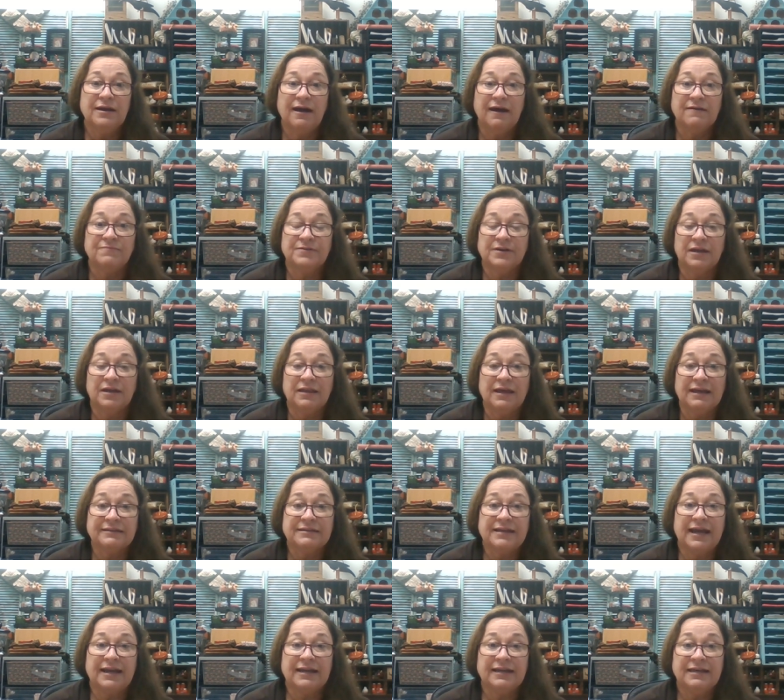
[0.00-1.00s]
I feel like
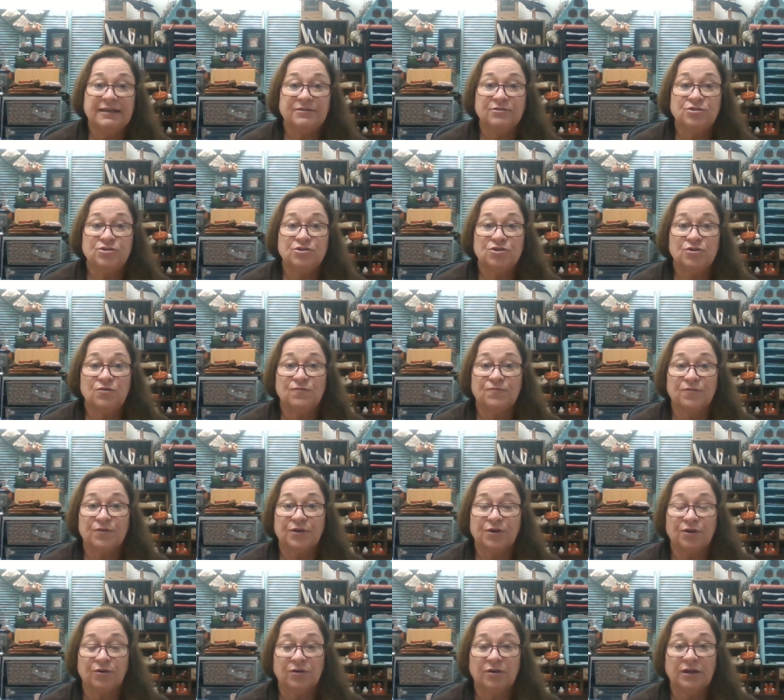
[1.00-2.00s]
that hits you for
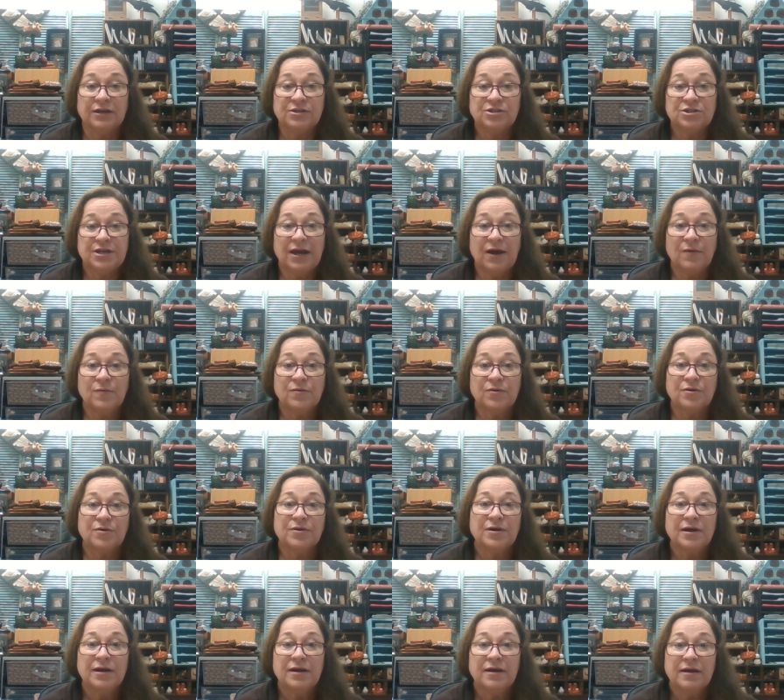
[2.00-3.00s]
your lunch
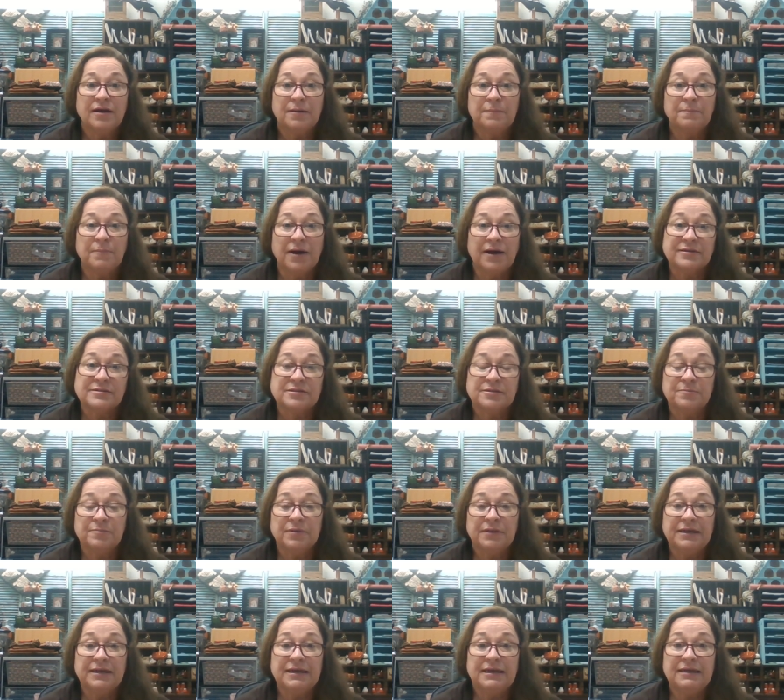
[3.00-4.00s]
hour,
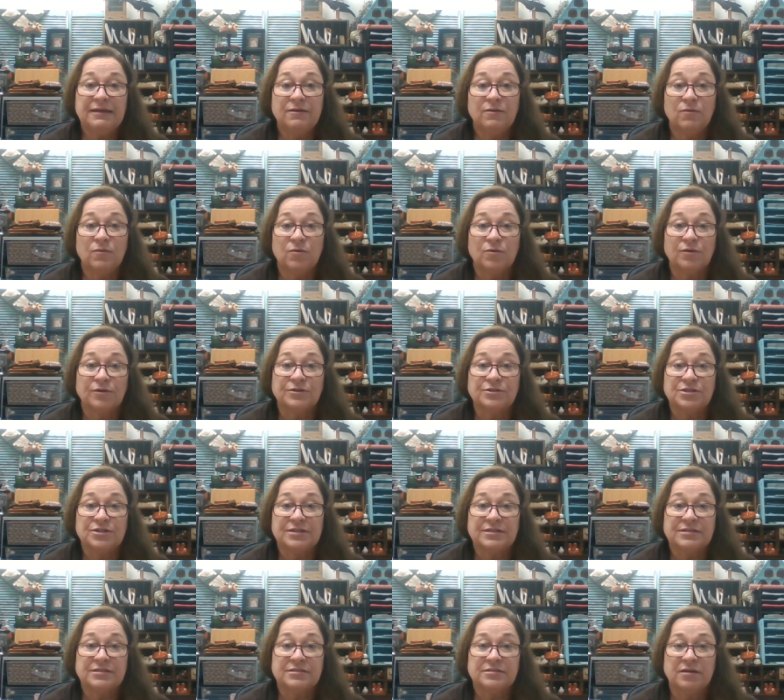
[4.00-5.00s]
possibly, or
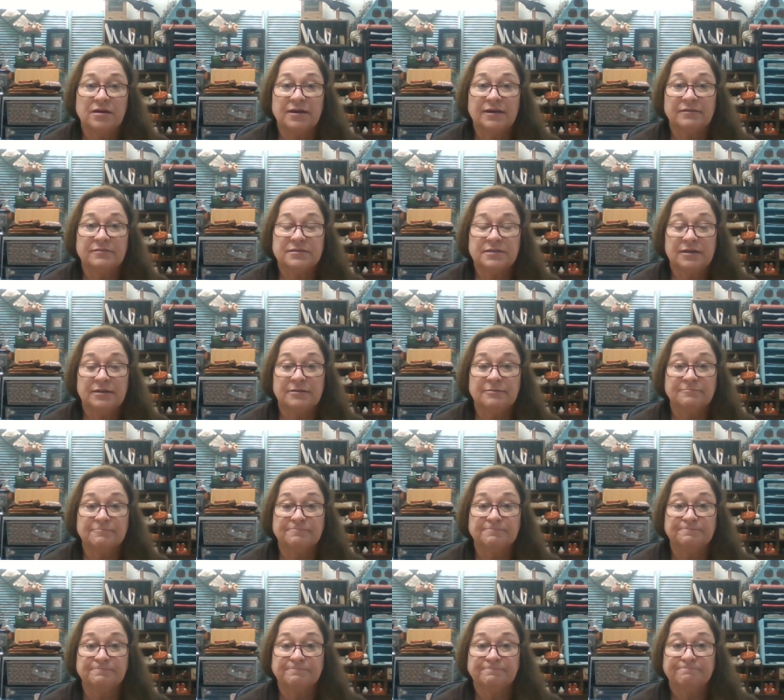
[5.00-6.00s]
just not.
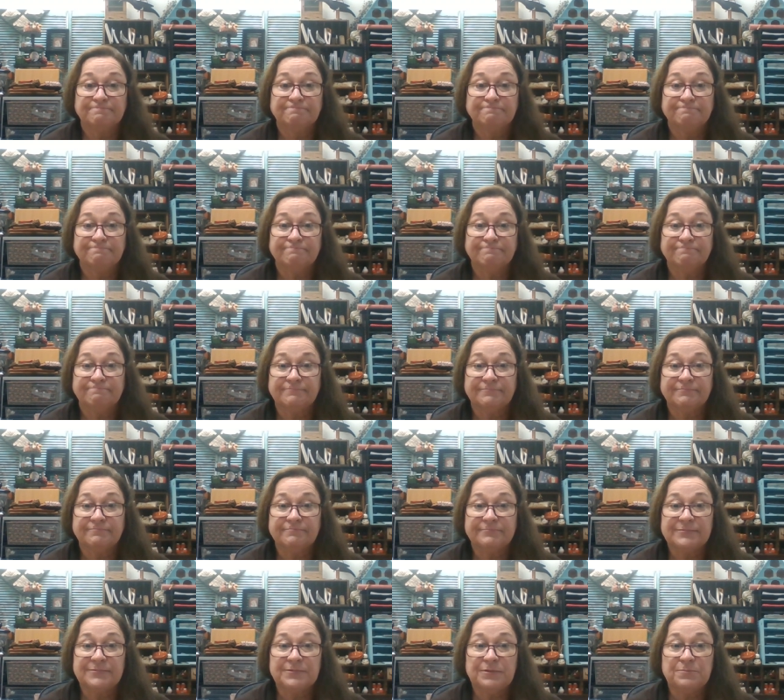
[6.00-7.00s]
Um,
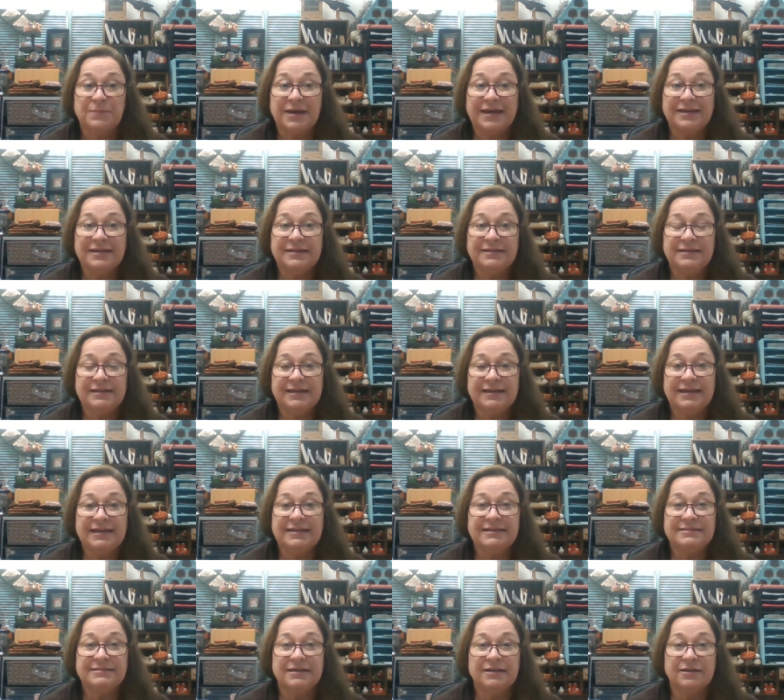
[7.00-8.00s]
making it
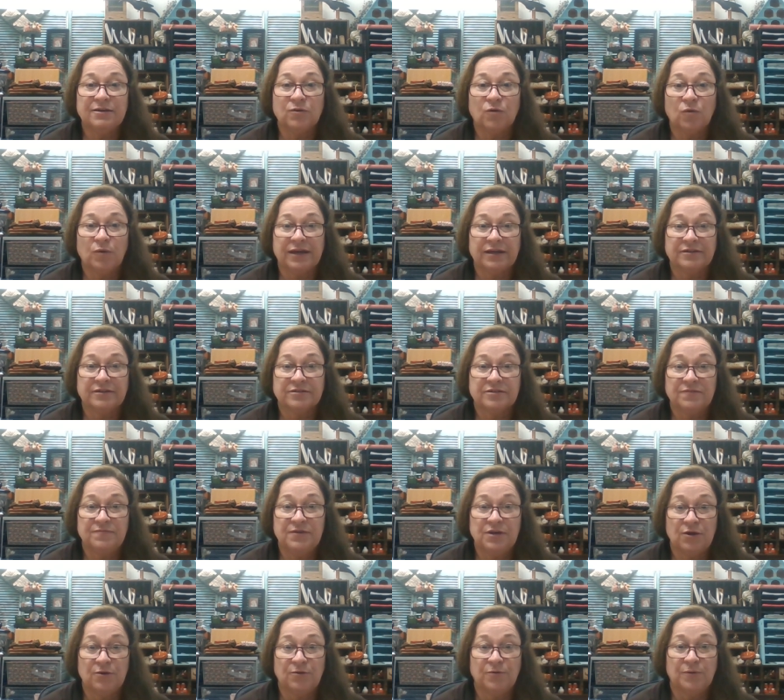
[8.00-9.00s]
easy and quick to
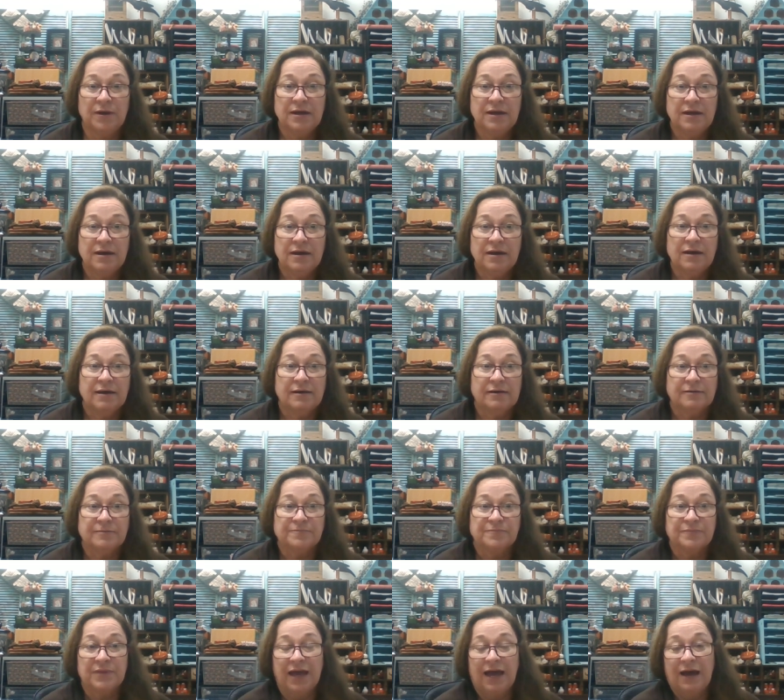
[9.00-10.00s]
view.
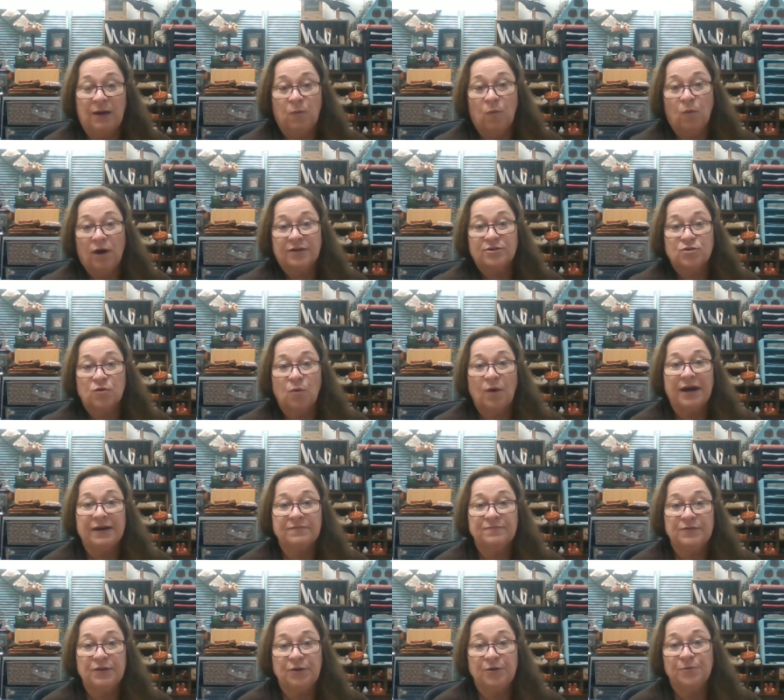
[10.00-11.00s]
Um, I watch quite
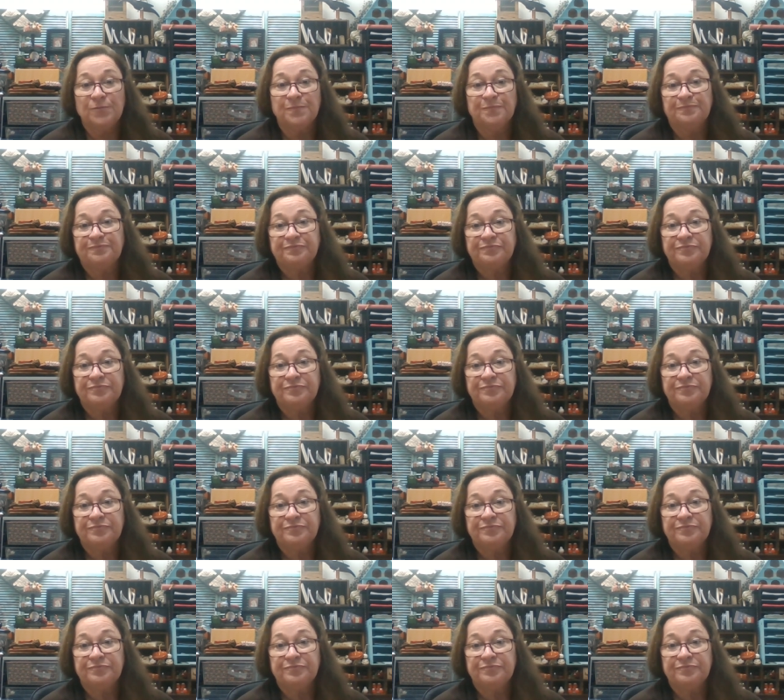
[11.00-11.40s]
a few